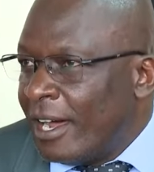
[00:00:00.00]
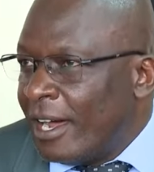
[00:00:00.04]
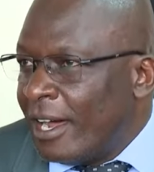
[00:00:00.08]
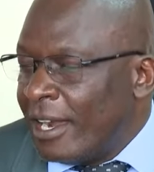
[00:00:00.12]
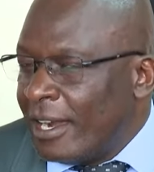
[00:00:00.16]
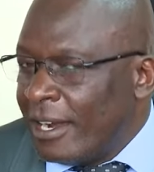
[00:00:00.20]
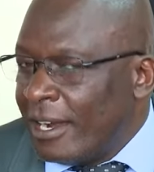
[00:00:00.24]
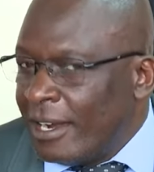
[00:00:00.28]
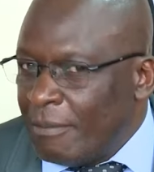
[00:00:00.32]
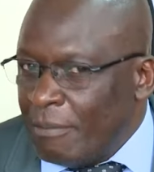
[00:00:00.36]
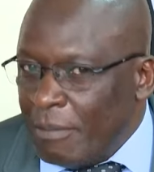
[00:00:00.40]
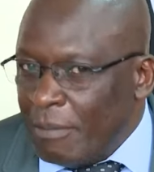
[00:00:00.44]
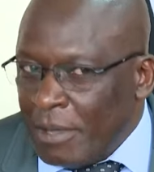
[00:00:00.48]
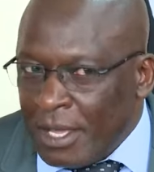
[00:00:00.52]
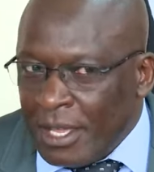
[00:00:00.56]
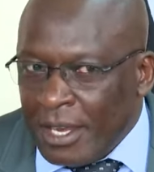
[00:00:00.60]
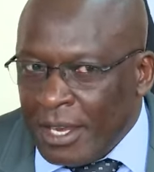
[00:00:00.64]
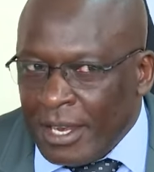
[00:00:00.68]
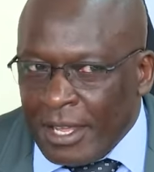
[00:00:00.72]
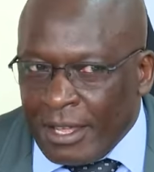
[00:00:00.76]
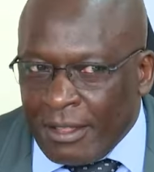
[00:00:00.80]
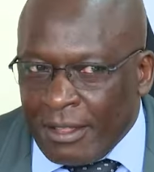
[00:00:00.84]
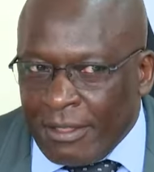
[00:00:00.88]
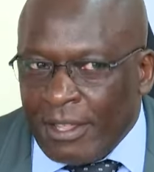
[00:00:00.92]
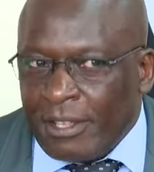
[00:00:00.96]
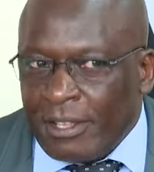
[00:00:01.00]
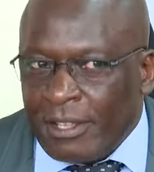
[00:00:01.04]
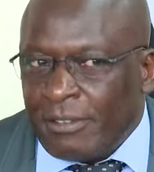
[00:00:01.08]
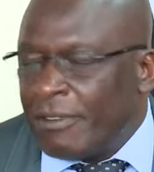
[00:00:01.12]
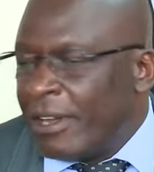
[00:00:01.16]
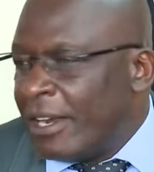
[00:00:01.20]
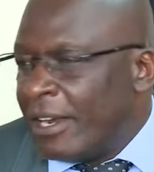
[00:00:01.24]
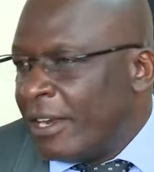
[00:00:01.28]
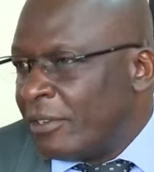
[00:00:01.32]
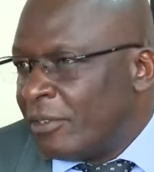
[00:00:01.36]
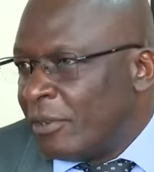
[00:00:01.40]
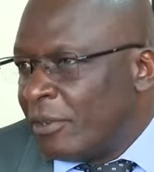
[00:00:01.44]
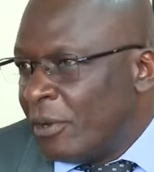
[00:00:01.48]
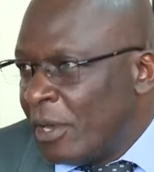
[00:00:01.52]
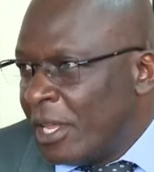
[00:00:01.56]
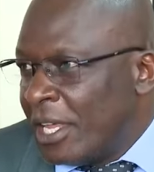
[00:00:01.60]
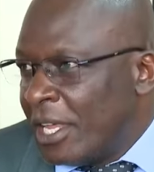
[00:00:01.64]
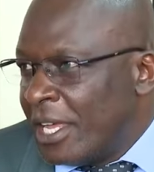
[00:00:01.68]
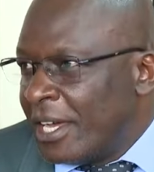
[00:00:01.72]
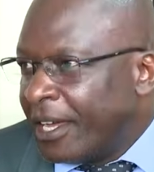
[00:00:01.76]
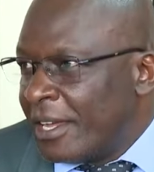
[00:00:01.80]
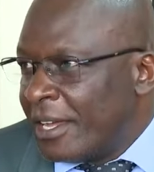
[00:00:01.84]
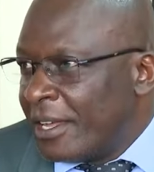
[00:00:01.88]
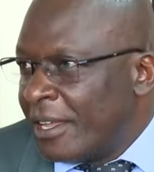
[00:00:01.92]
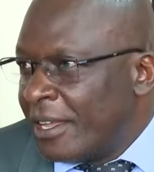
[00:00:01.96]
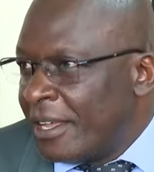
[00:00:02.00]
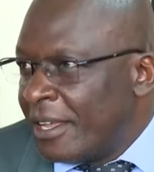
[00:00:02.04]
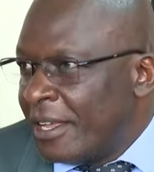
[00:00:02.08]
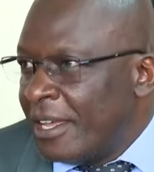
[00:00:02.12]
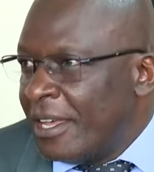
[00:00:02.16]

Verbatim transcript: And beginning this financial year,